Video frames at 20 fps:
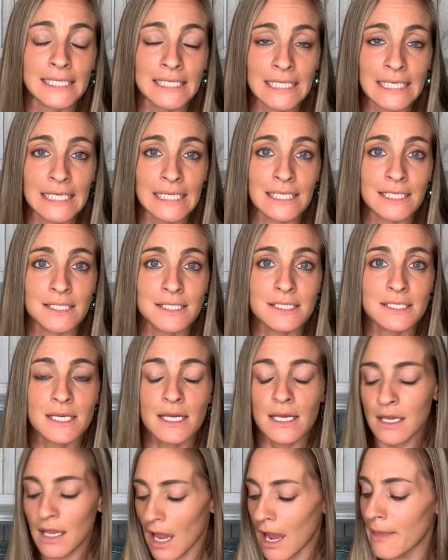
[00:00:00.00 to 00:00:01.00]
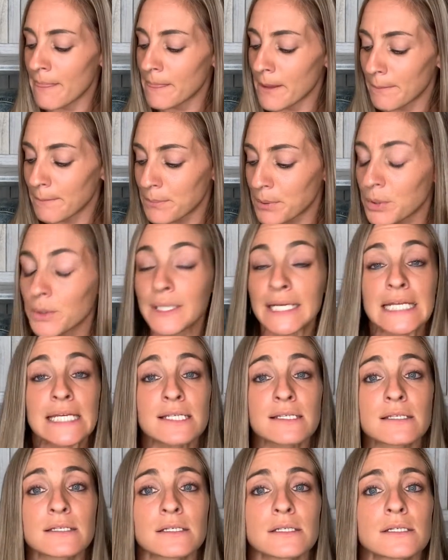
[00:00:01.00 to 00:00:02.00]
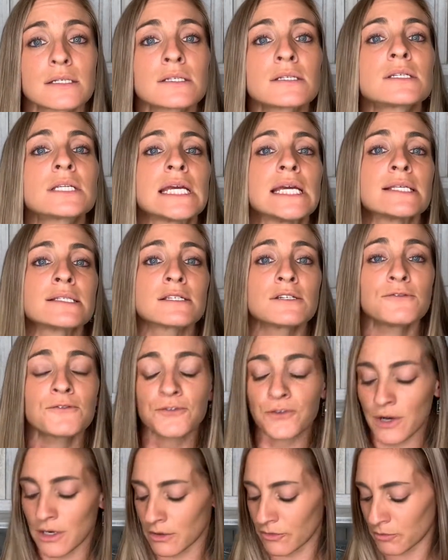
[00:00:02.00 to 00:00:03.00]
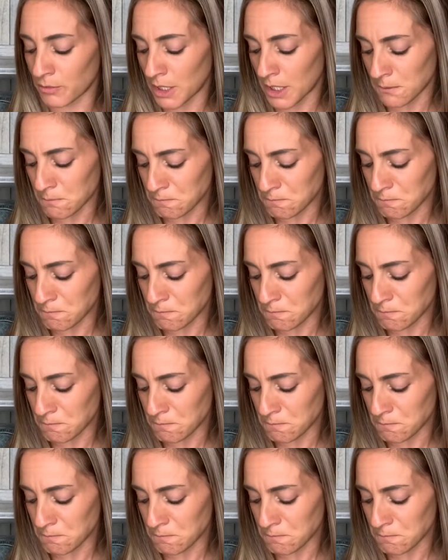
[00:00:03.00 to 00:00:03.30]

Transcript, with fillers: knees and the priest stands in front of me